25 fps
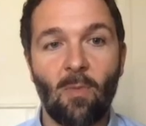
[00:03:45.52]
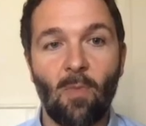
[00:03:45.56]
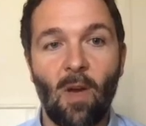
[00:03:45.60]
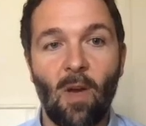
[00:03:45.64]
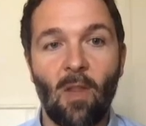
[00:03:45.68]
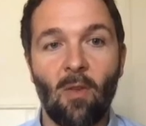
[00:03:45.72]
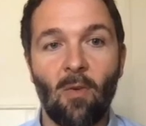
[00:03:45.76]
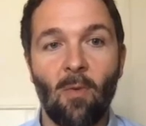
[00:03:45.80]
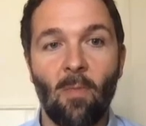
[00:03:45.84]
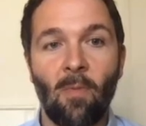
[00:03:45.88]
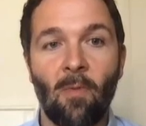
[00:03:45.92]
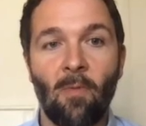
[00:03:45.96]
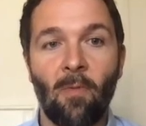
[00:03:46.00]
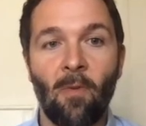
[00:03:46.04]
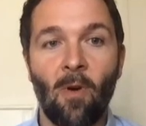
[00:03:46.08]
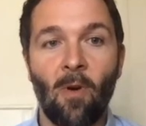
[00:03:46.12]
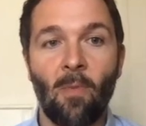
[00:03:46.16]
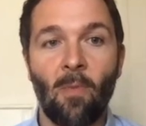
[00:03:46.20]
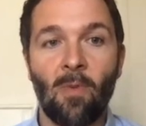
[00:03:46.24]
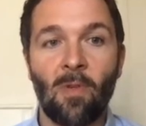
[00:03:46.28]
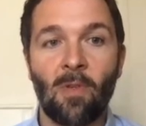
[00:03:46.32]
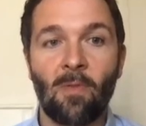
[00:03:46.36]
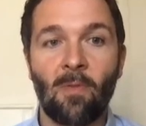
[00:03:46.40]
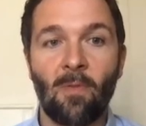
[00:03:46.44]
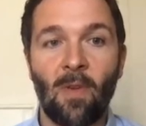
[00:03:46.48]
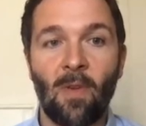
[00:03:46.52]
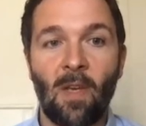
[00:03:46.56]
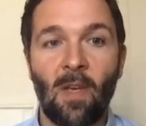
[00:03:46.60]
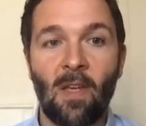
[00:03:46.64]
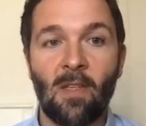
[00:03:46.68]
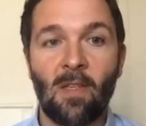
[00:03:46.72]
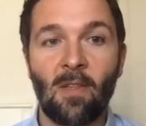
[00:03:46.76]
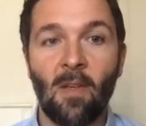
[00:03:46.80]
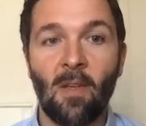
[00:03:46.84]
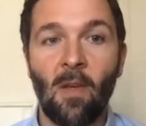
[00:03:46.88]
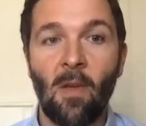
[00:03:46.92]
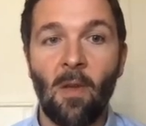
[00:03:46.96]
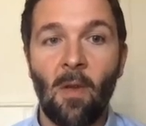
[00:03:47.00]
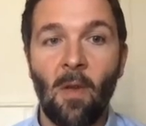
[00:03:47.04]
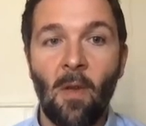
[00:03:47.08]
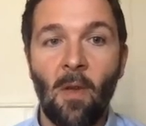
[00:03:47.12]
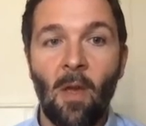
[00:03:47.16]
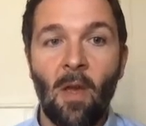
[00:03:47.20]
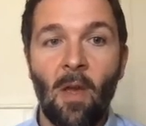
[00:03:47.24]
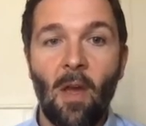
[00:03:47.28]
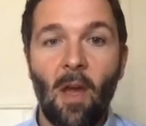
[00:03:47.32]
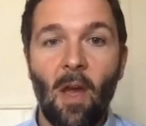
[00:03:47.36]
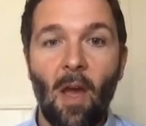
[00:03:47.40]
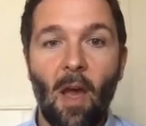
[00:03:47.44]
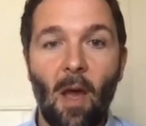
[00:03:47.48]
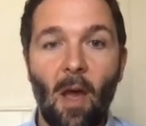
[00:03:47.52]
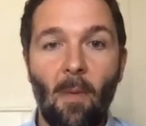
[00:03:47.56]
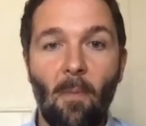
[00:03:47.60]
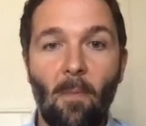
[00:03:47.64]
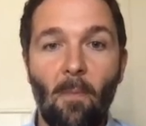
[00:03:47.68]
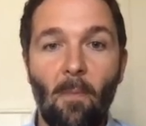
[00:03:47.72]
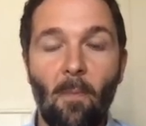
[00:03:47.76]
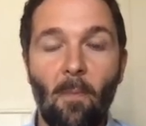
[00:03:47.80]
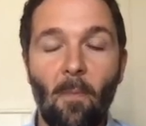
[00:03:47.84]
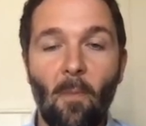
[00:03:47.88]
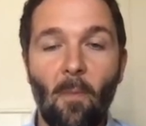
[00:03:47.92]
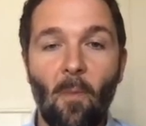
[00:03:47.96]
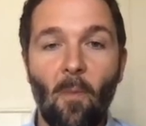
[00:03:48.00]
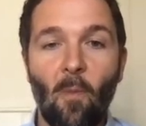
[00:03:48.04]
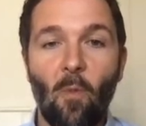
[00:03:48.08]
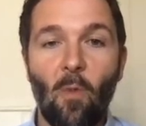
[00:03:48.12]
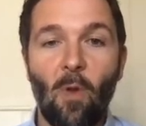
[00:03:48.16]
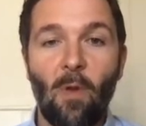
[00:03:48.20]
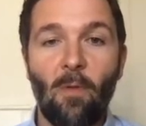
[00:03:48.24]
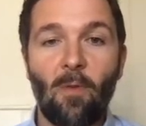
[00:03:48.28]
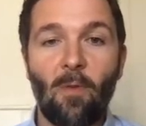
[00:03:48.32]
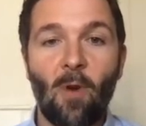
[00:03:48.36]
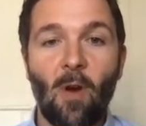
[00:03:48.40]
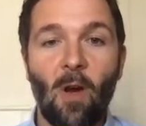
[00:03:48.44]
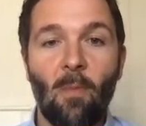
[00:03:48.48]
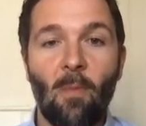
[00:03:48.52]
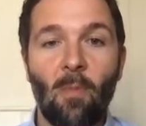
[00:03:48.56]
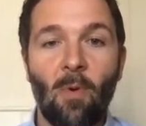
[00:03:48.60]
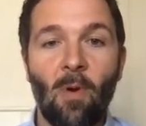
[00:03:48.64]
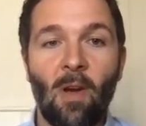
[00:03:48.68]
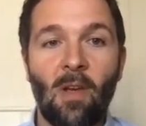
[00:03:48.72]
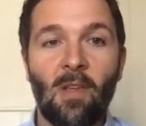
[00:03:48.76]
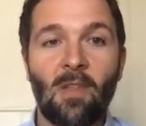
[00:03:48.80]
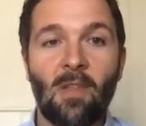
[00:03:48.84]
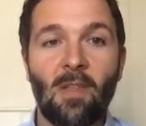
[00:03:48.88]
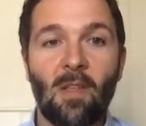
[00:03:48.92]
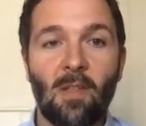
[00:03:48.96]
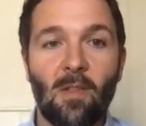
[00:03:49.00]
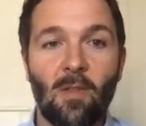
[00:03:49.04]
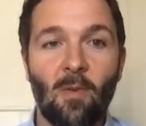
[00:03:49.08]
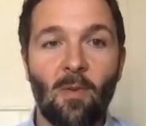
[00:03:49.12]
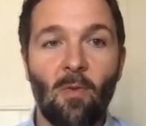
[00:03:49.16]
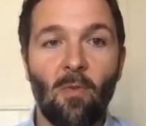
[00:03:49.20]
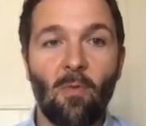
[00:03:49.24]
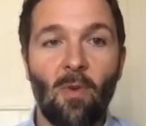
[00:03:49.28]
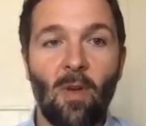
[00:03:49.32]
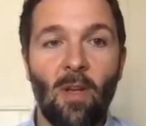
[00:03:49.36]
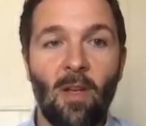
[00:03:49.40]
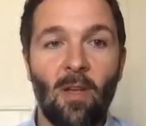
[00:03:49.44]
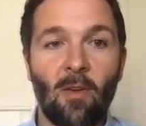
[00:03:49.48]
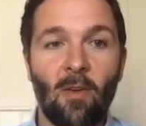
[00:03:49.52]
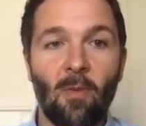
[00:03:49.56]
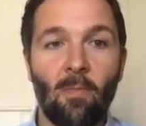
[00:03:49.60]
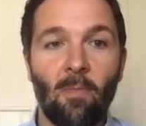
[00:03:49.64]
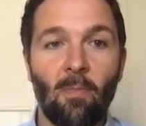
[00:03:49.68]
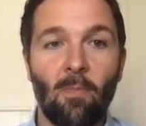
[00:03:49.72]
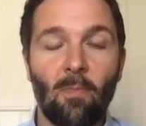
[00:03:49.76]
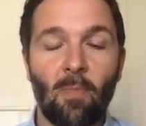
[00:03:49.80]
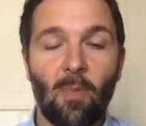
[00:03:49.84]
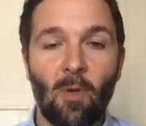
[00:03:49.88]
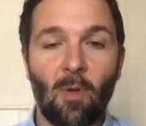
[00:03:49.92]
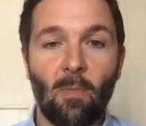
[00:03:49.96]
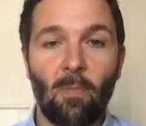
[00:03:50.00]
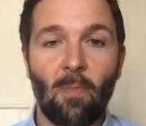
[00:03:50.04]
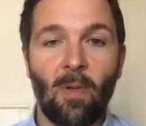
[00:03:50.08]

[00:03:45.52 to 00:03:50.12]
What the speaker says: where there are performance fees. We've got our pricing to a really good